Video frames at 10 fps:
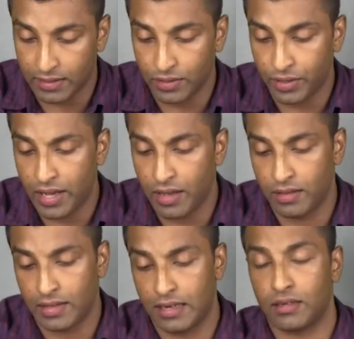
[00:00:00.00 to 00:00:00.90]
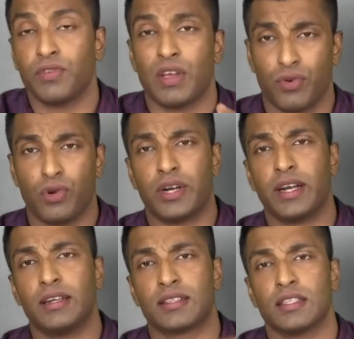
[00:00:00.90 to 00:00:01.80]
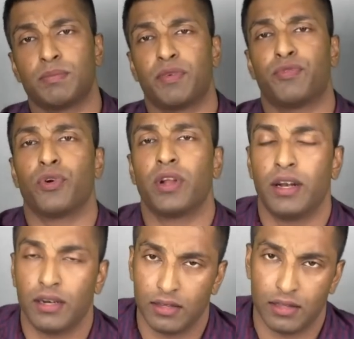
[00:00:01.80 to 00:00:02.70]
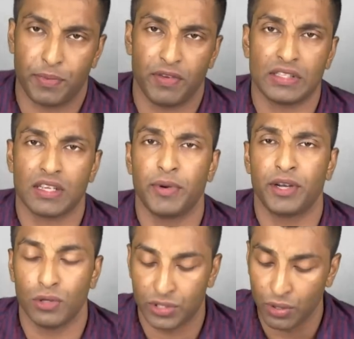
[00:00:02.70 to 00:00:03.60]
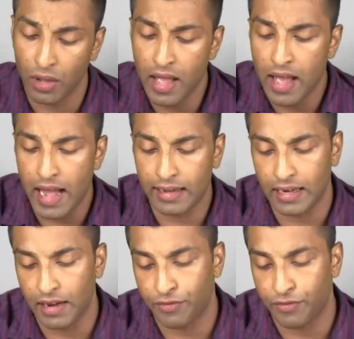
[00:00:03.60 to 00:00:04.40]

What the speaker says: VAT. Okay, that we have already discussed before in the previous committee also,